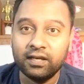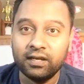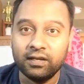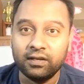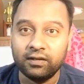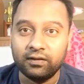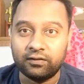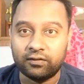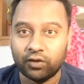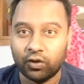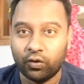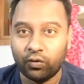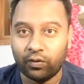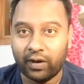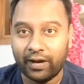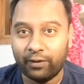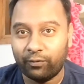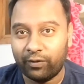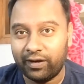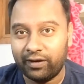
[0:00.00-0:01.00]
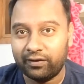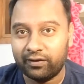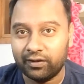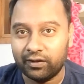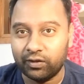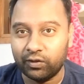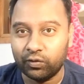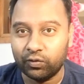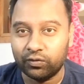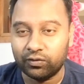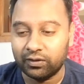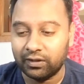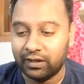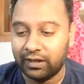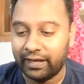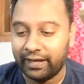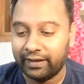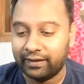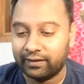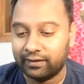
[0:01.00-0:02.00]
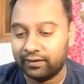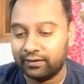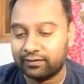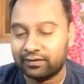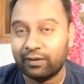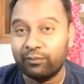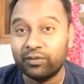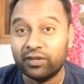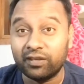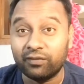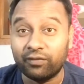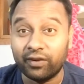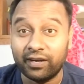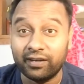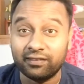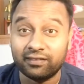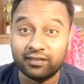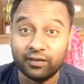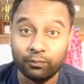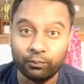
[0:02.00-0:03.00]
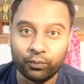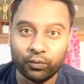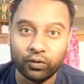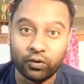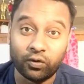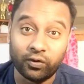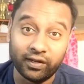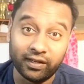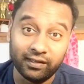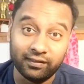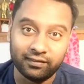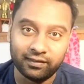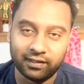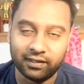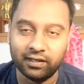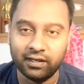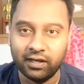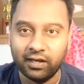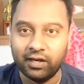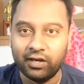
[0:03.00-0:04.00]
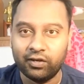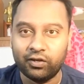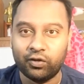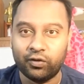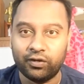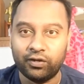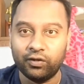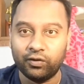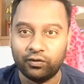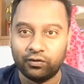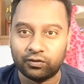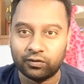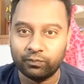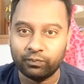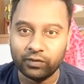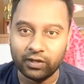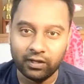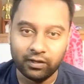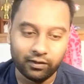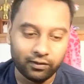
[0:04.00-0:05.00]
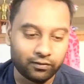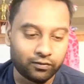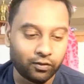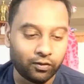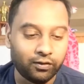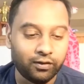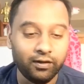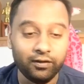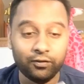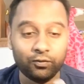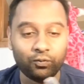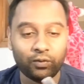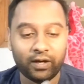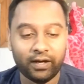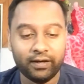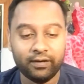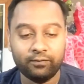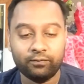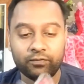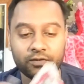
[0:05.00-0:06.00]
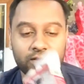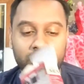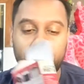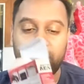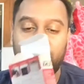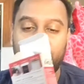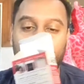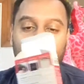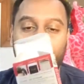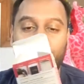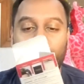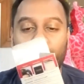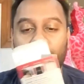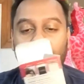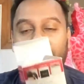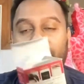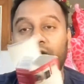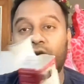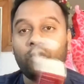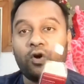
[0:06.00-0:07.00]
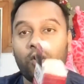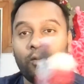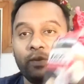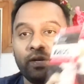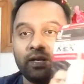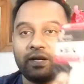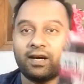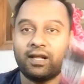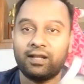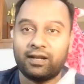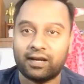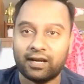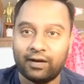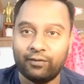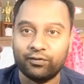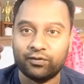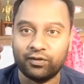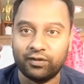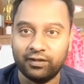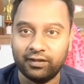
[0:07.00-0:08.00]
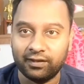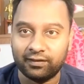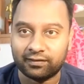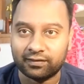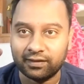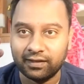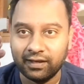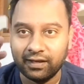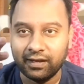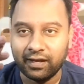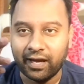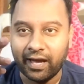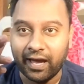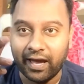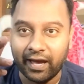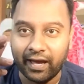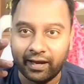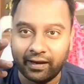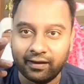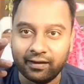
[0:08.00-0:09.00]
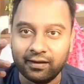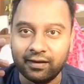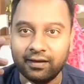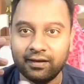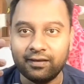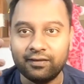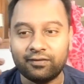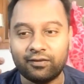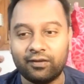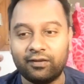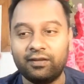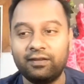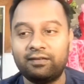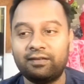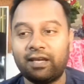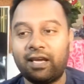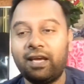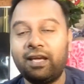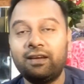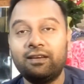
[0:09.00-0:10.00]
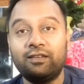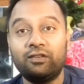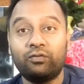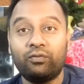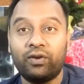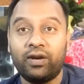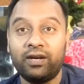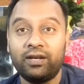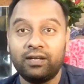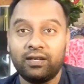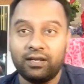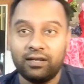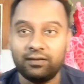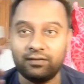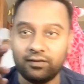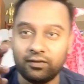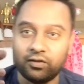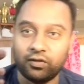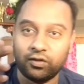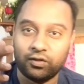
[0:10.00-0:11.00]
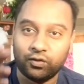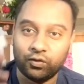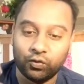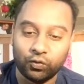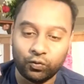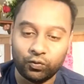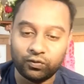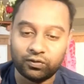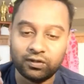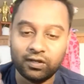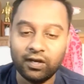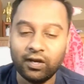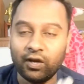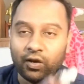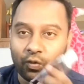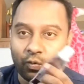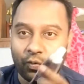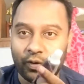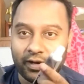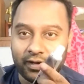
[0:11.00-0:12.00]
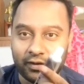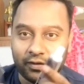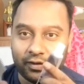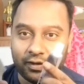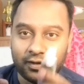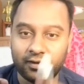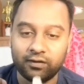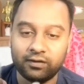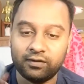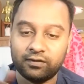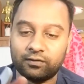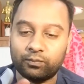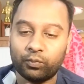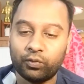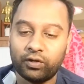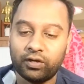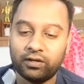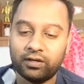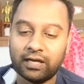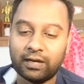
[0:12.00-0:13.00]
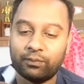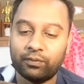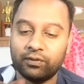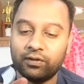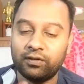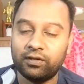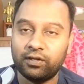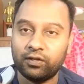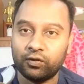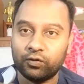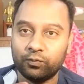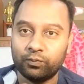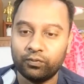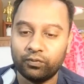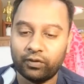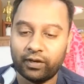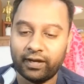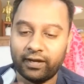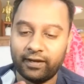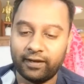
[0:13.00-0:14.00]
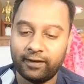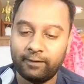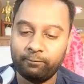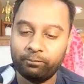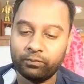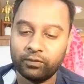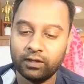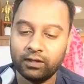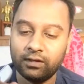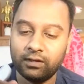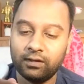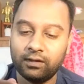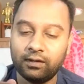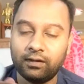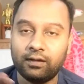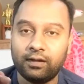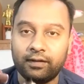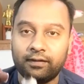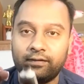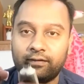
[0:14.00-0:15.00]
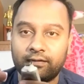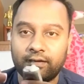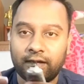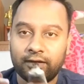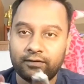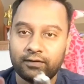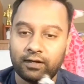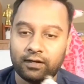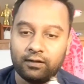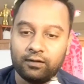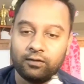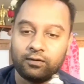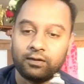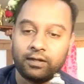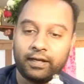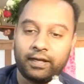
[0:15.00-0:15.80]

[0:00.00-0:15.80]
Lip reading: so I wanted to use it like something very simple or easy to use. So this one Just for Men comb in color comes with this head. So this head is very easy to use when you just put on top of the tube right here. Like this is how it's gonna look like.